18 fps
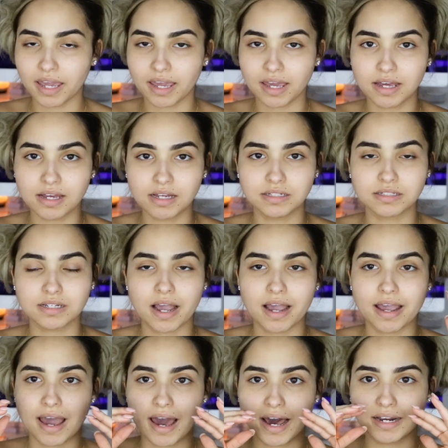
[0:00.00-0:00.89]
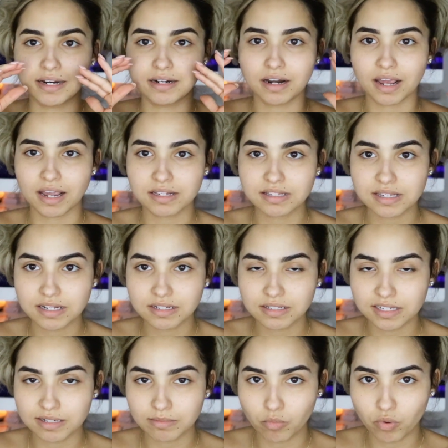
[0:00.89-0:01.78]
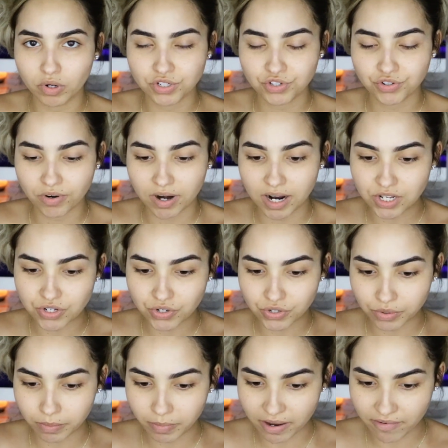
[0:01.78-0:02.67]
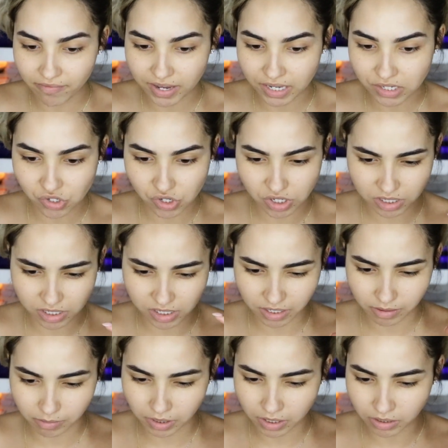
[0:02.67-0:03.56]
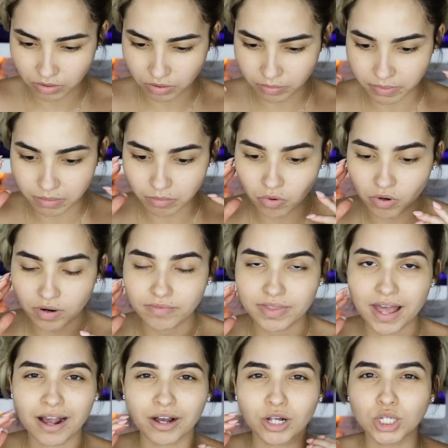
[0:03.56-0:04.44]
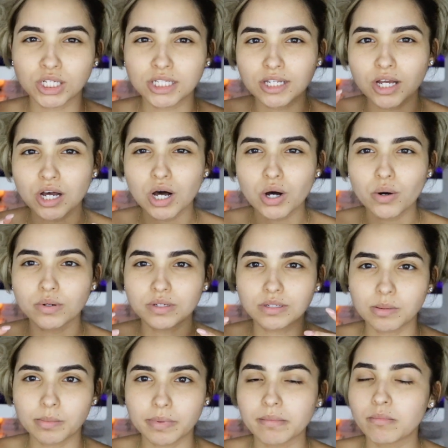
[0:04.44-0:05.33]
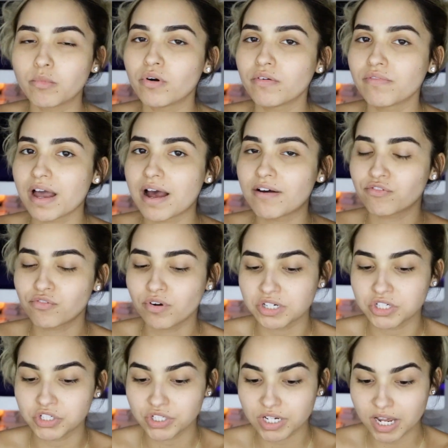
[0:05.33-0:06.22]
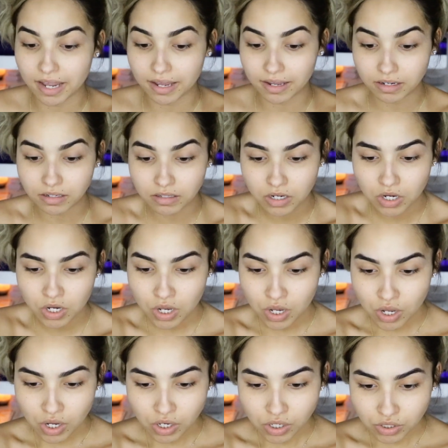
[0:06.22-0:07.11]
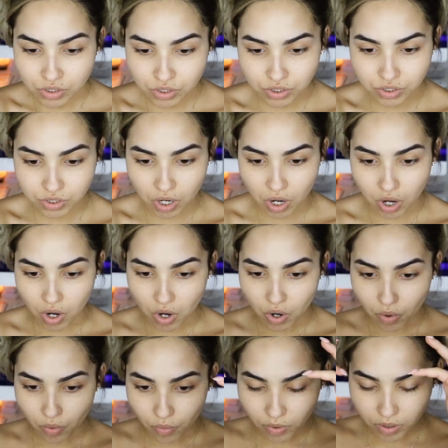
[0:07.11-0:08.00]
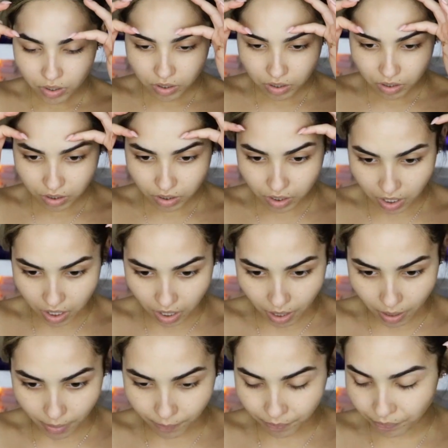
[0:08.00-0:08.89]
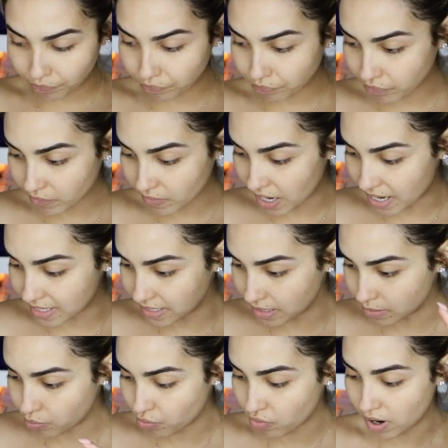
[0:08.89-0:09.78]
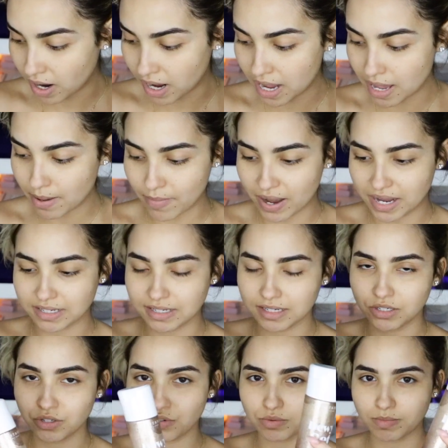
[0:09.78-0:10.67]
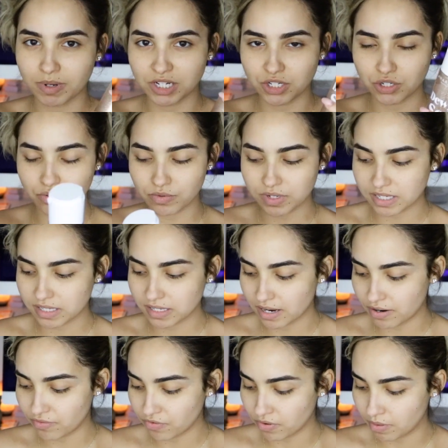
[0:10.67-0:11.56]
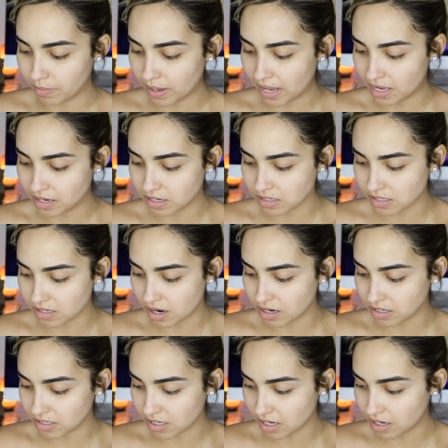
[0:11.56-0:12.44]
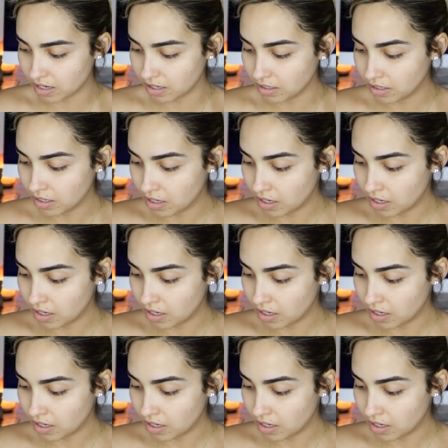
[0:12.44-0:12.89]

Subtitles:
and I added a tinted moisturizer to my face just to give me a little bit more of that glow, a little bit more of that fresh tan. So I did prime. I did use my dewy set from Anastasia.